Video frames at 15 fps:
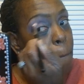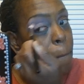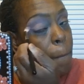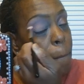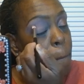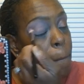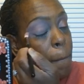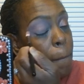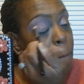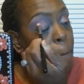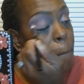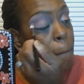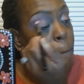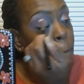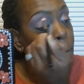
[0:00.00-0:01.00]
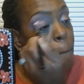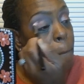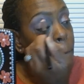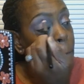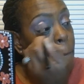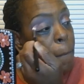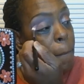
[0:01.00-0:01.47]

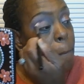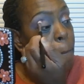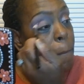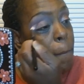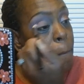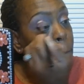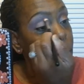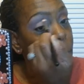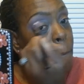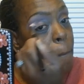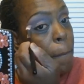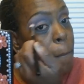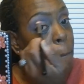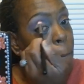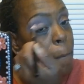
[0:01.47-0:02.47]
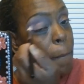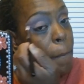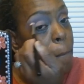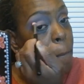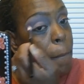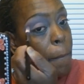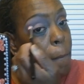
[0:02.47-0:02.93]

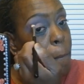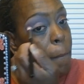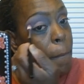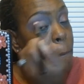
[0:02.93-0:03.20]
(no one is talking)